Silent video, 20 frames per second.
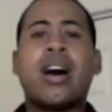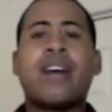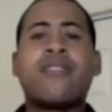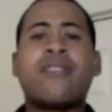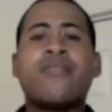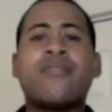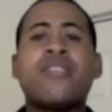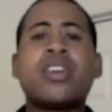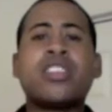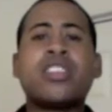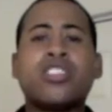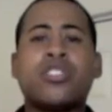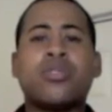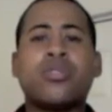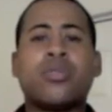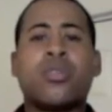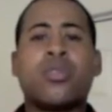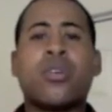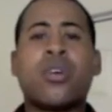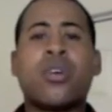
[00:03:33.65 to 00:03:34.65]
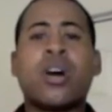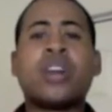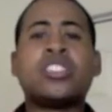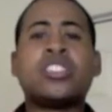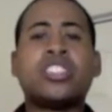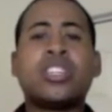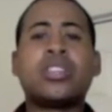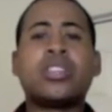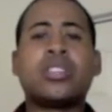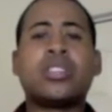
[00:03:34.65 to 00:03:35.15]
venue or
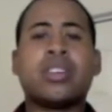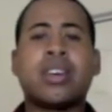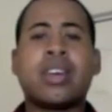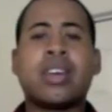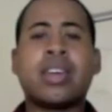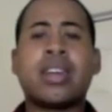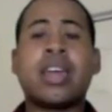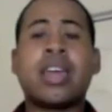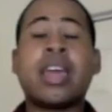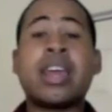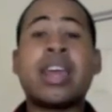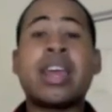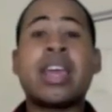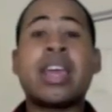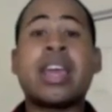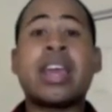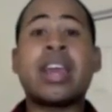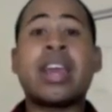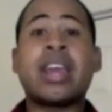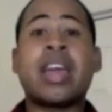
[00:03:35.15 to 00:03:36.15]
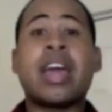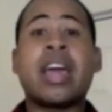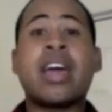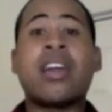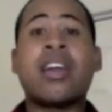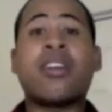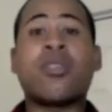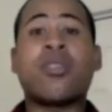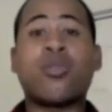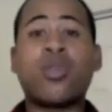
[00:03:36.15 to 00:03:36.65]
agenda in
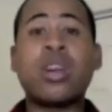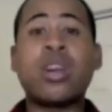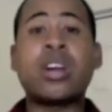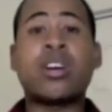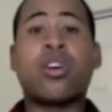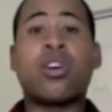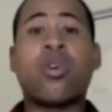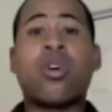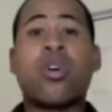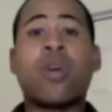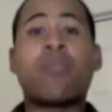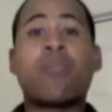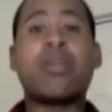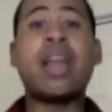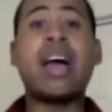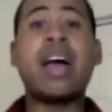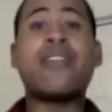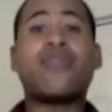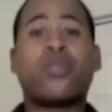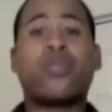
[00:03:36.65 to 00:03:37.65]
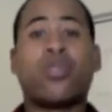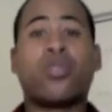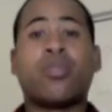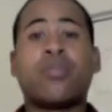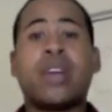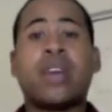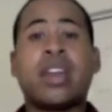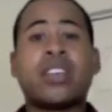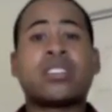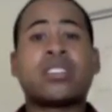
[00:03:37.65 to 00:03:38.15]
an arena or a platform
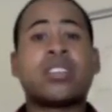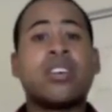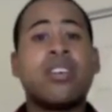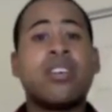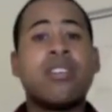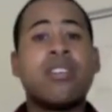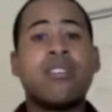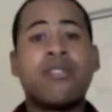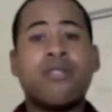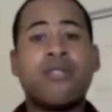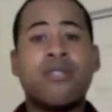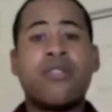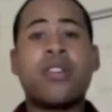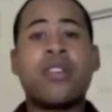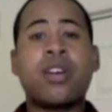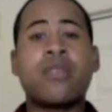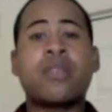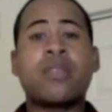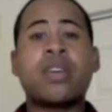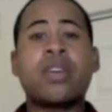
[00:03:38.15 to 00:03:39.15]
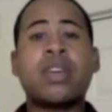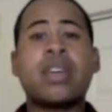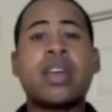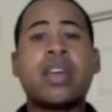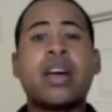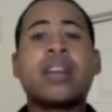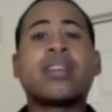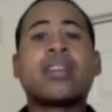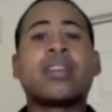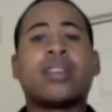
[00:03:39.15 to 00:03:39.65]
that is very
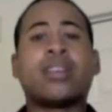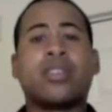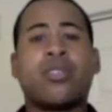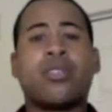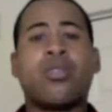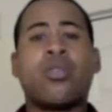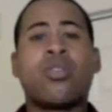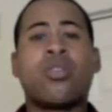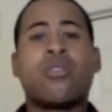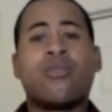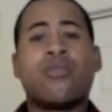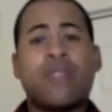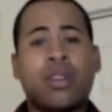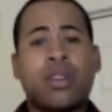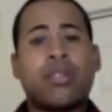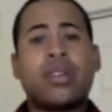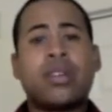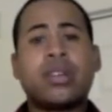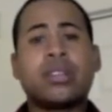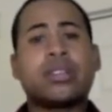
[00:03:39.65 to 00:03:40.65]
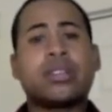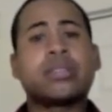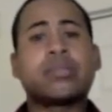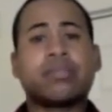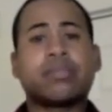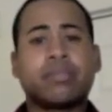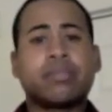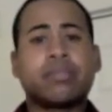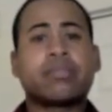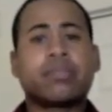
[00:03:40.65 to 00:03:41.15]
elegant or very
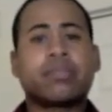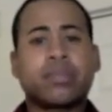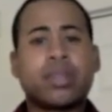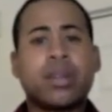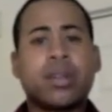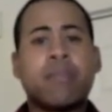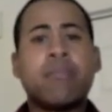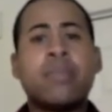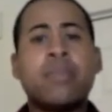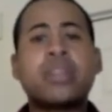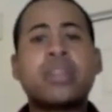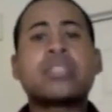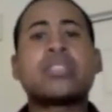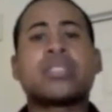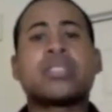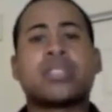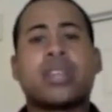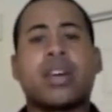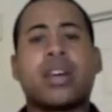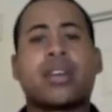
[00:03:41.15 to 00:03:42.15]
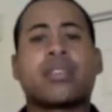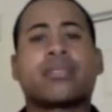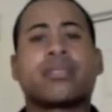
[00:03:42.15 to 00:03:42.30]
businesslike.